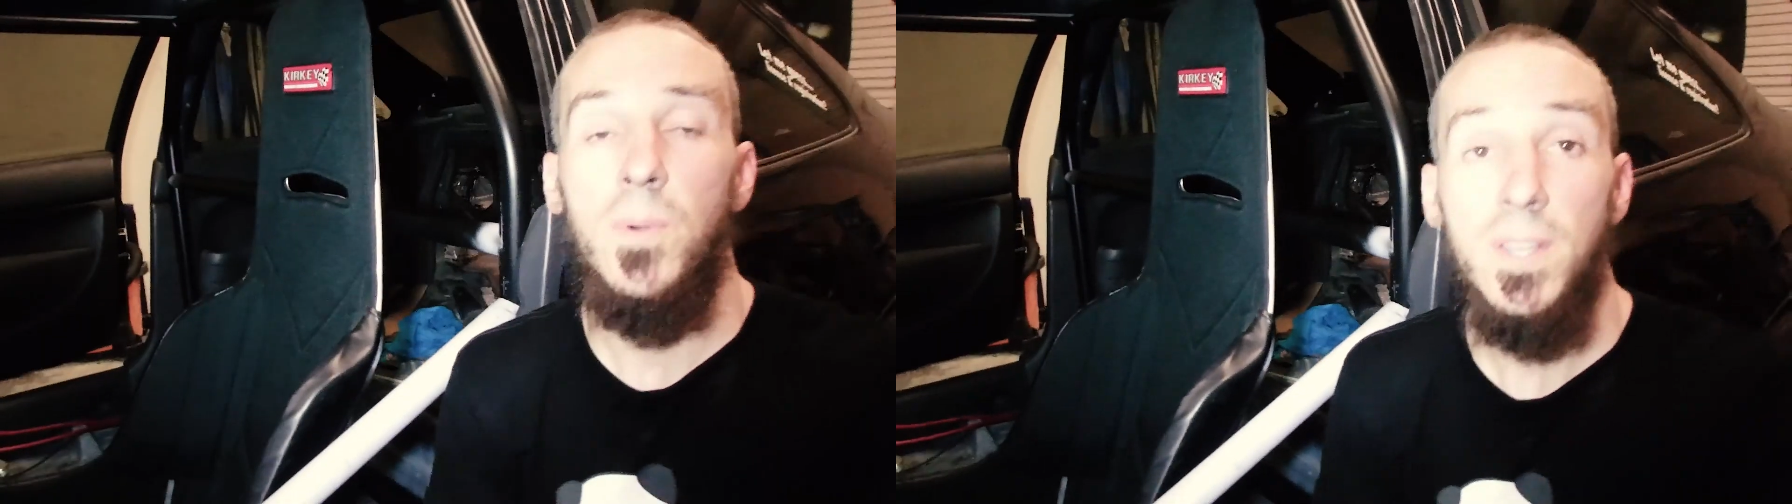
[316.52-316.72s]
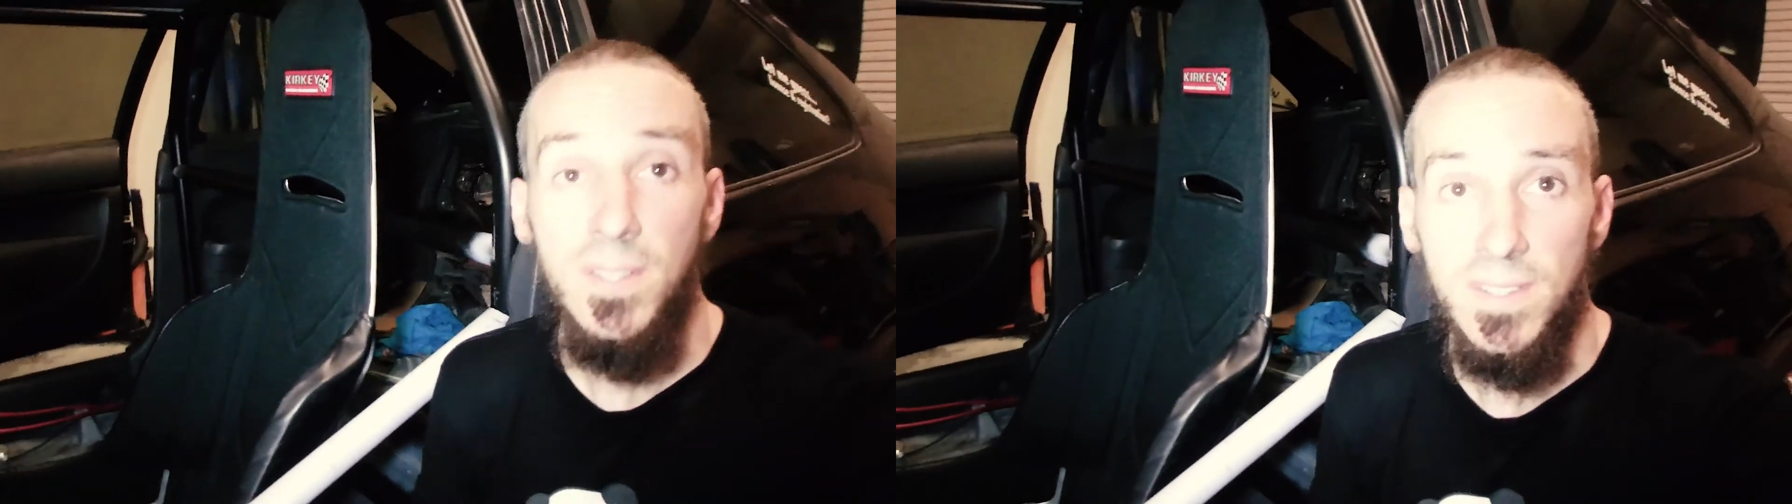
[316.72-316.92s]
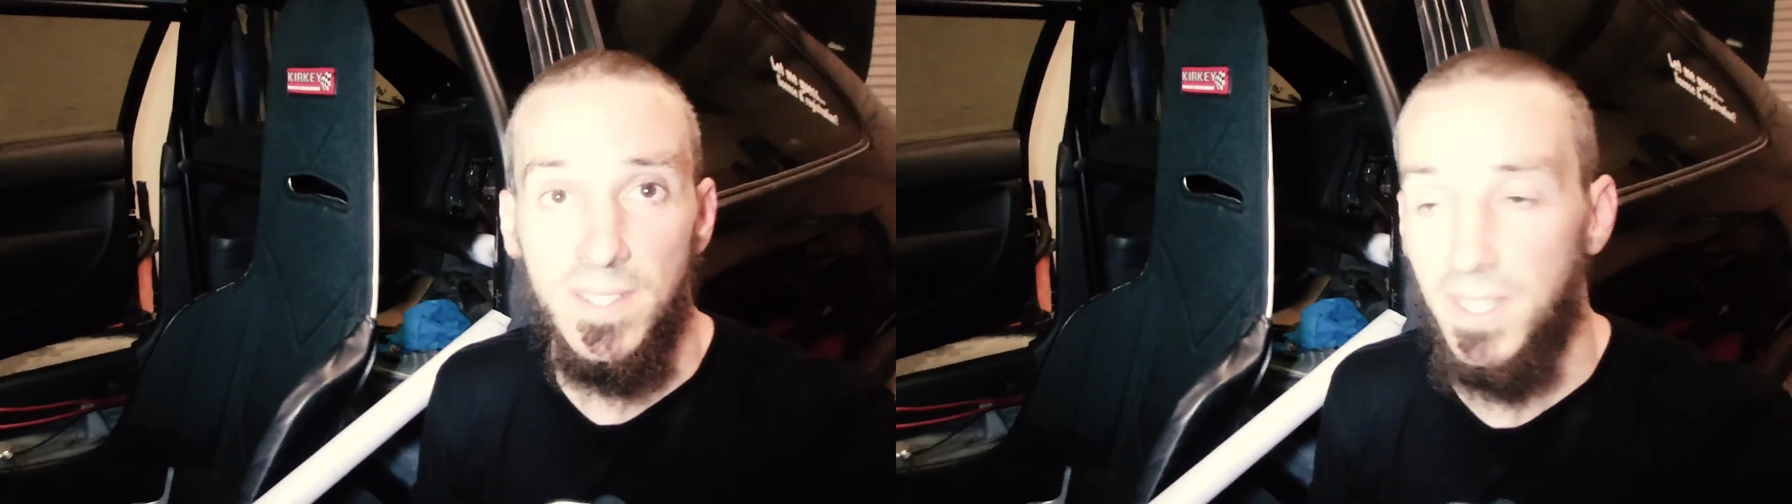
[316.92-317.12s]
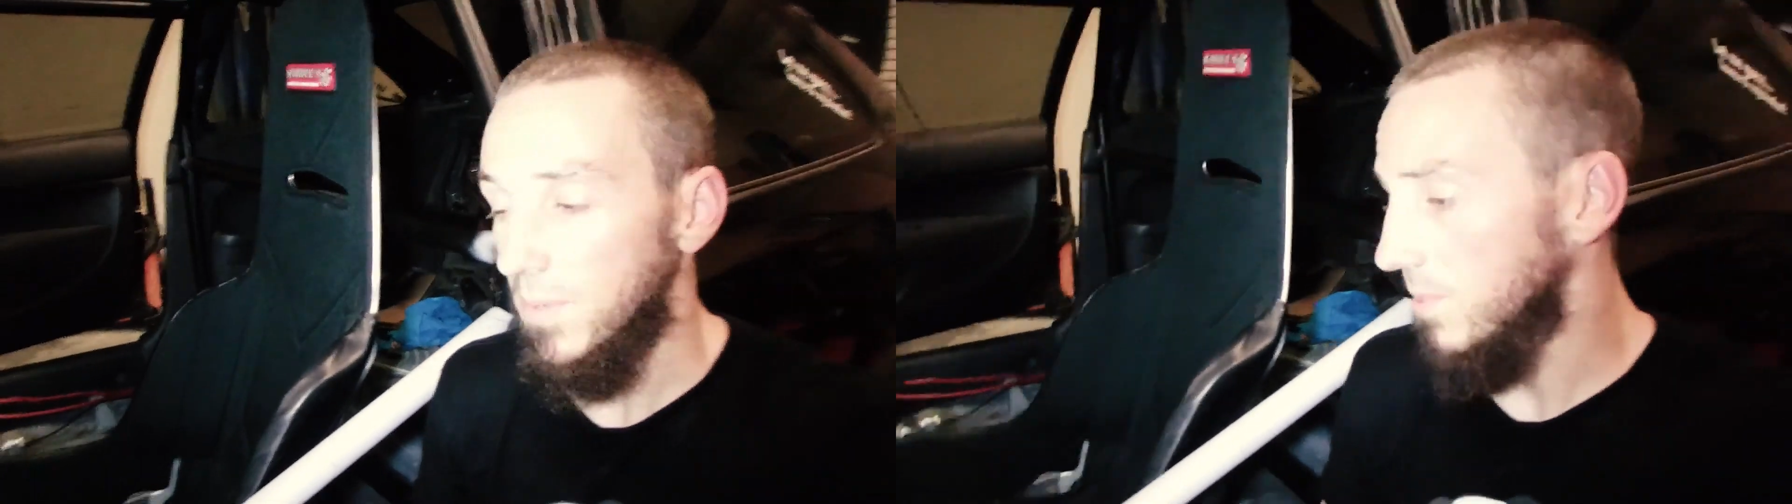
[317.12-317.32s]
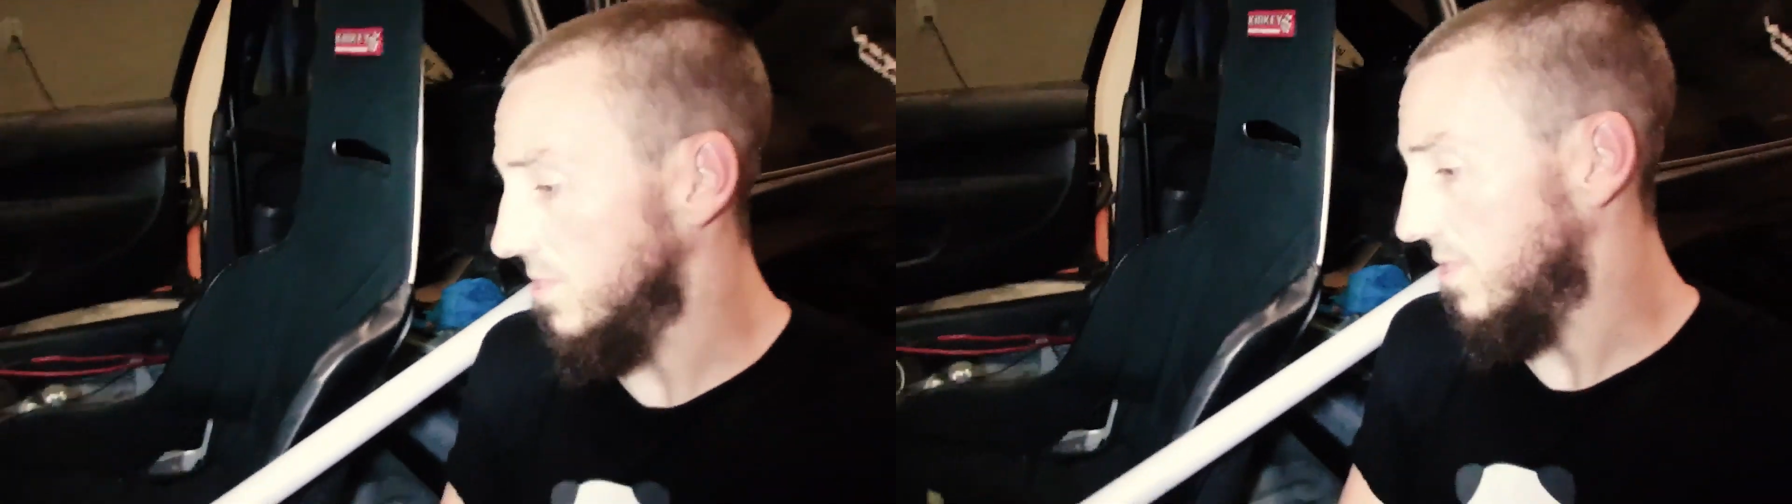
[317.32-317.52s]
Well, I
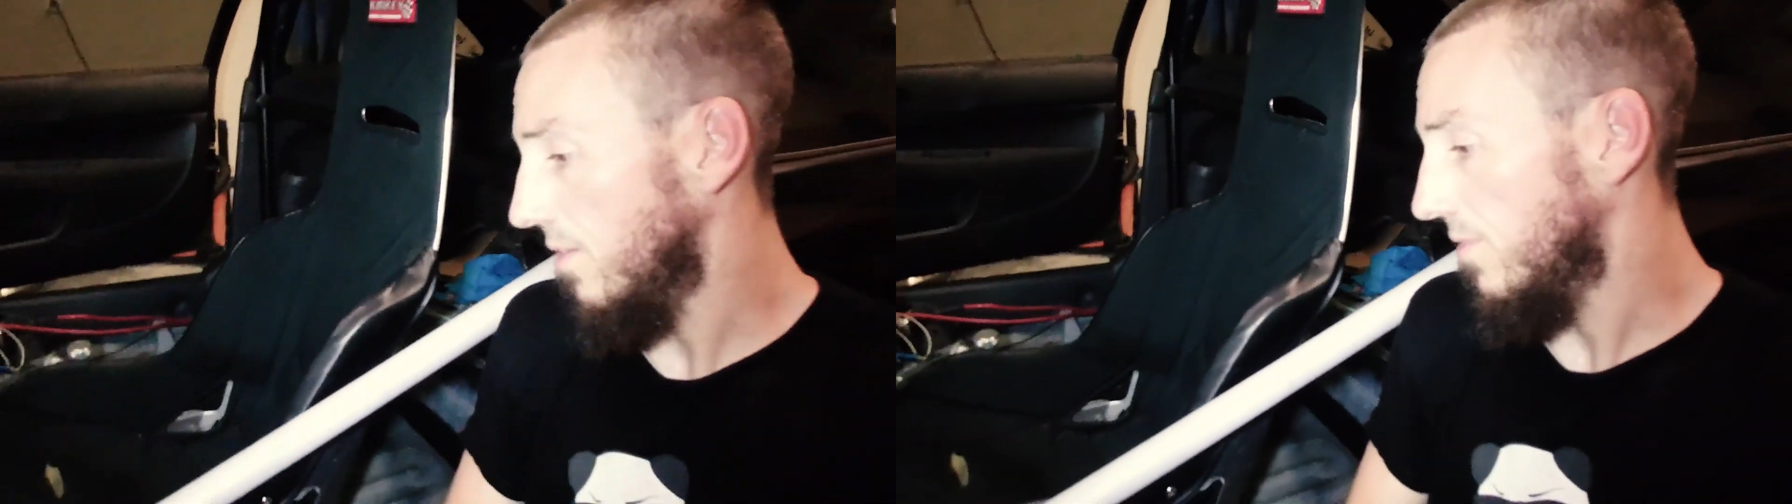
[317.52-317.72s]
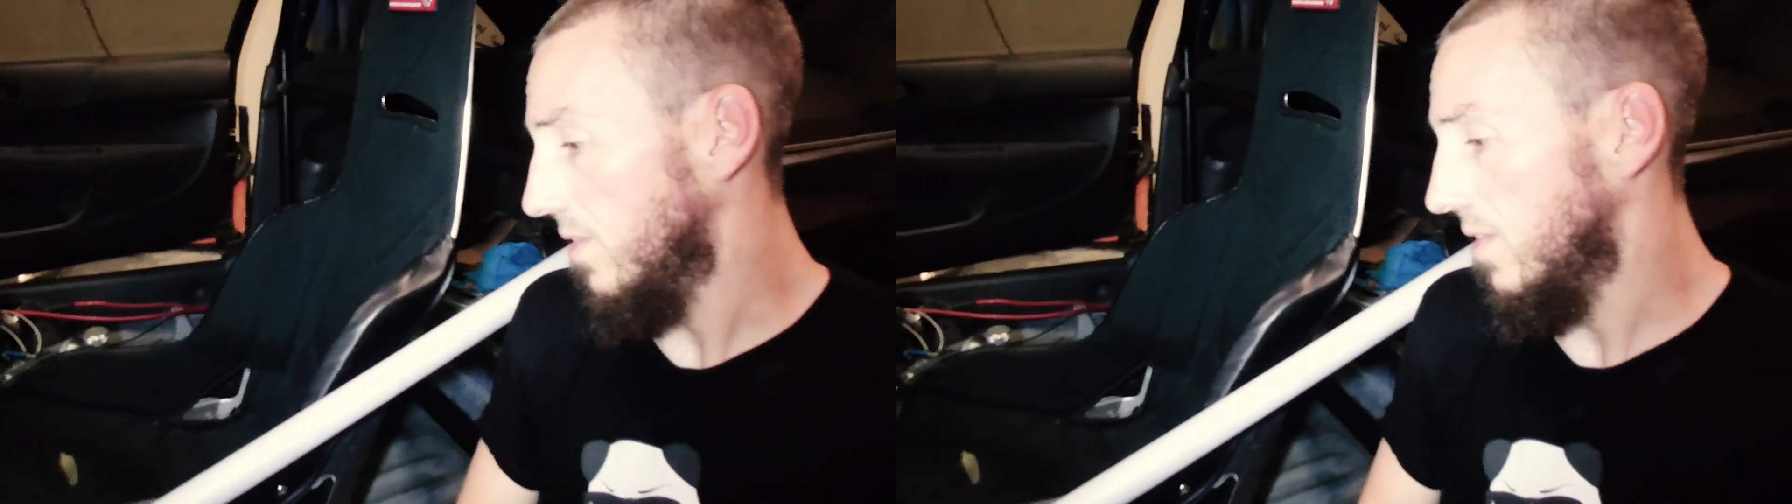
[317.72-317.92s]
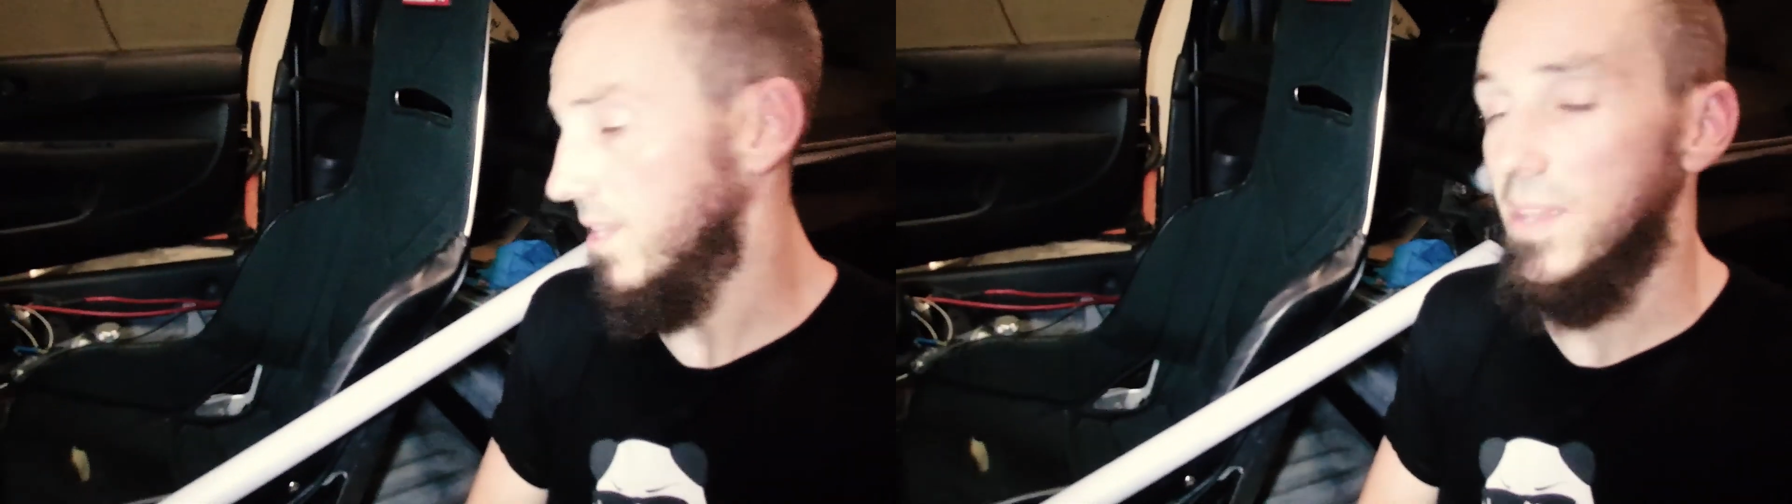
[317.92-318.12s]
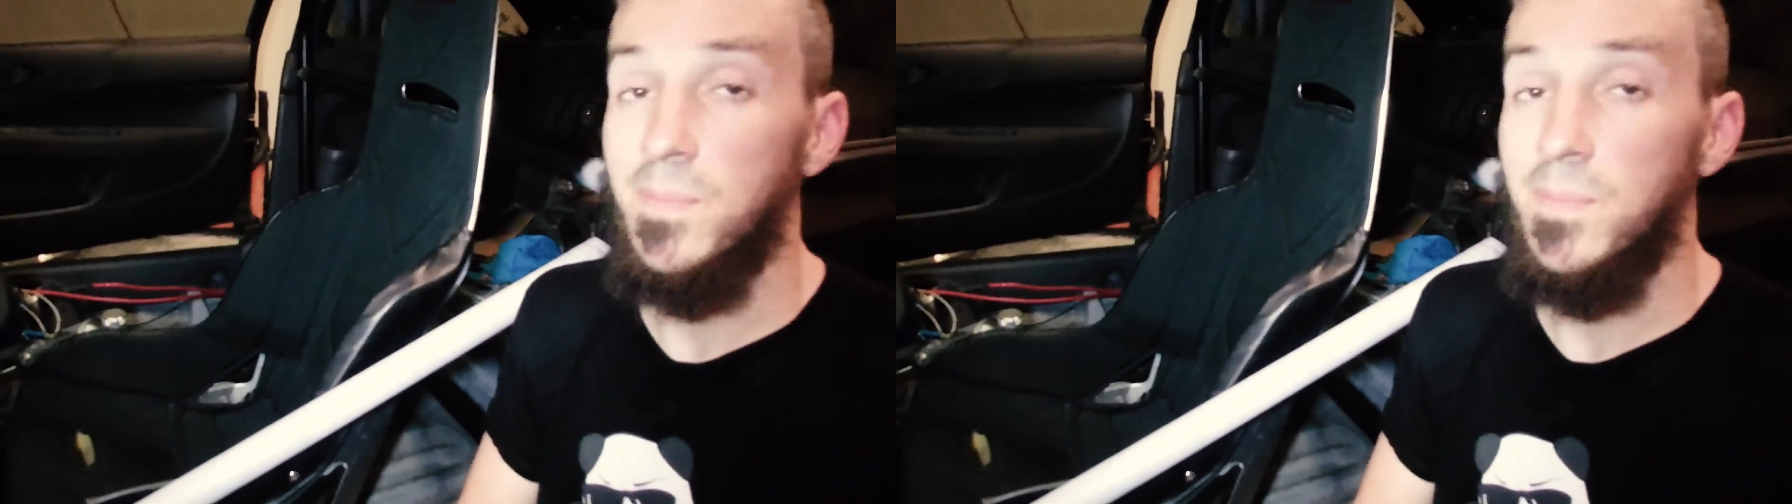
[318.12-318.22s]
got a bunch of stuff done today.